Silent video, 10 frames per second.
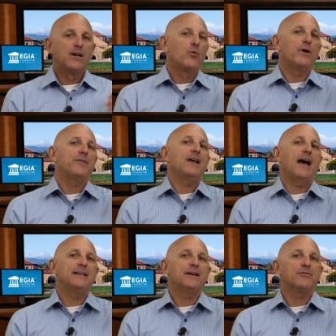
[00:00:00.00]
With the
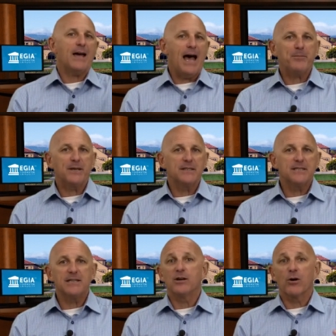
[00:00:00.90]
idea of
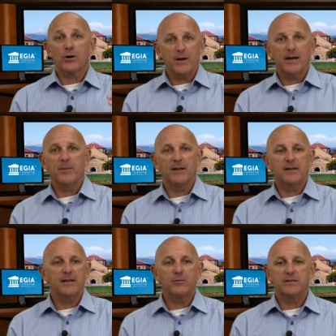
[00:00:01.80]
competency or
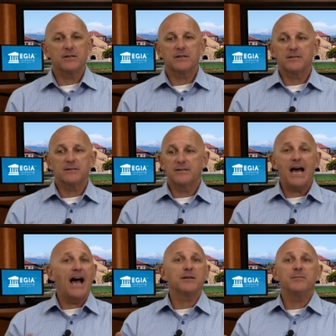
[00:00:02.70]
credibility, which is the
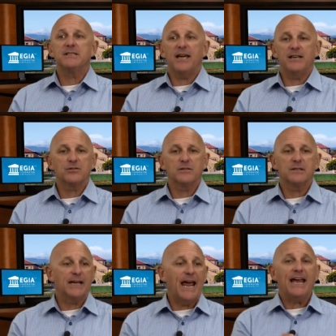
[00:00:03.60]
documentation
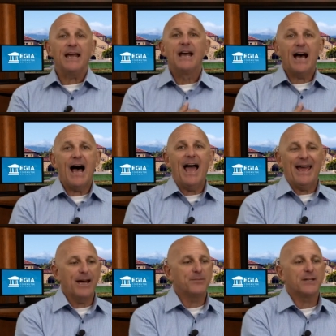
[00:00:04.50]
that, hey, I
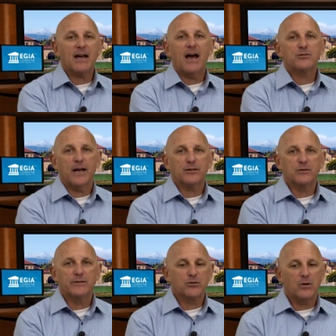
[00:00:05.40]
am the
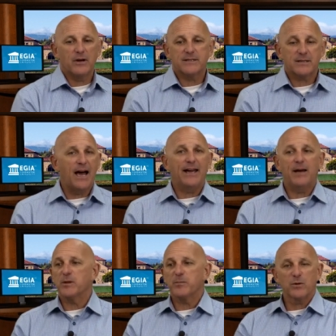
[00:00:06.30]
contractor of choice. I
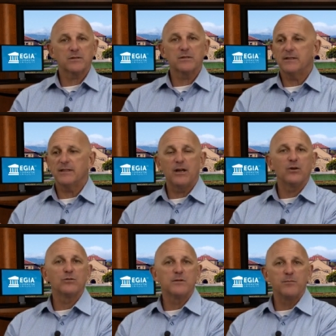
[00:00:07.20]
am the person that
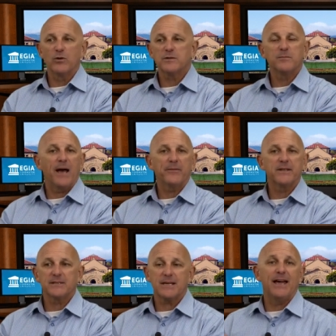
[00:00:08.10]
knows the most about
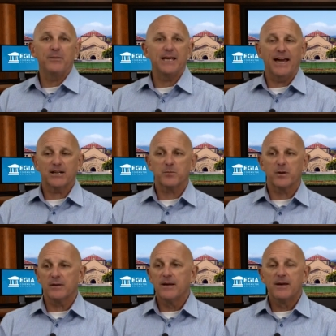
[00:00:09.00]
this. I am the
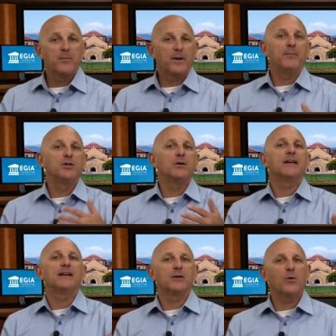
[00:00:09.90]
expert. But I'm doing
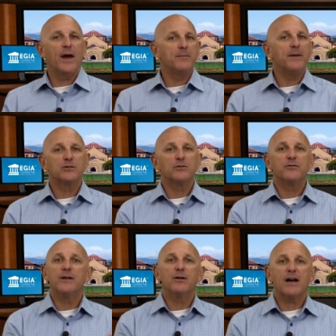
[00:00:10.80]
it in a way that makes you
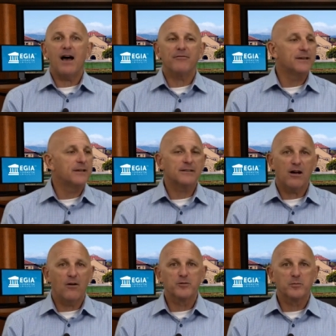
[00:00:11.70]
feel confident,
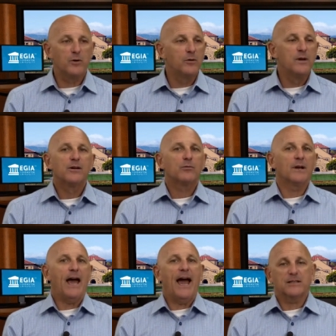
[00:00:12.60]
comfortable,
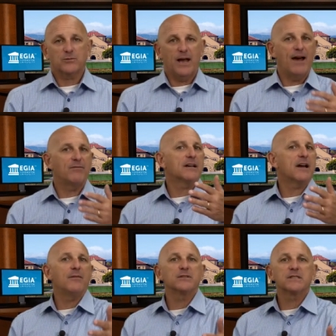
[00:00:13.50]
relaxed. We're having a
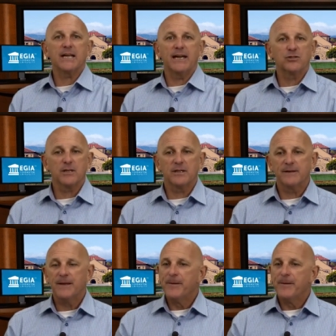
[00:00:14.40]
conversation.